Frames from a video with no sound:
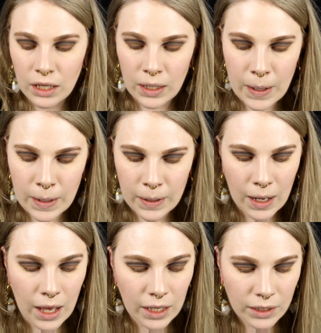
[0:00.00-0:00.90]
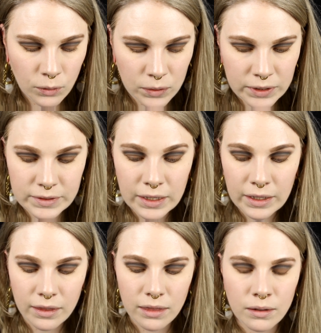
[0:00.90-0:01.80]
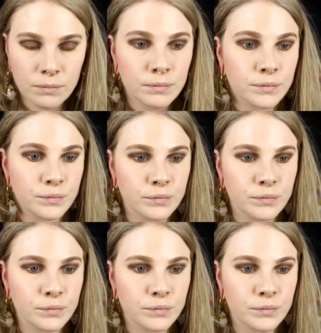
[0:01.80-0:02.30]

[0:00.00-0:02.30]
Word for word: And I will take them